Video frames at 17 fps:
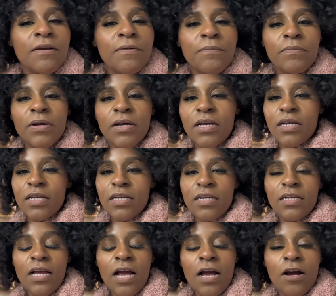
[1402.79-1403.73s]
but
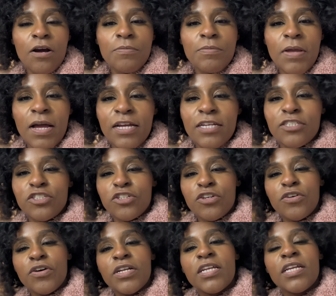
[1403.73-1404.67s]
I hope y'all
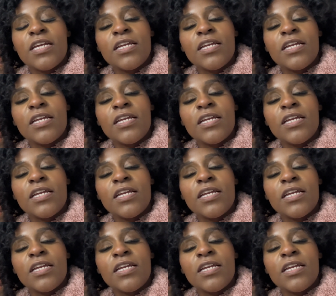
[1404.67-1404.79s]
enjoyed it,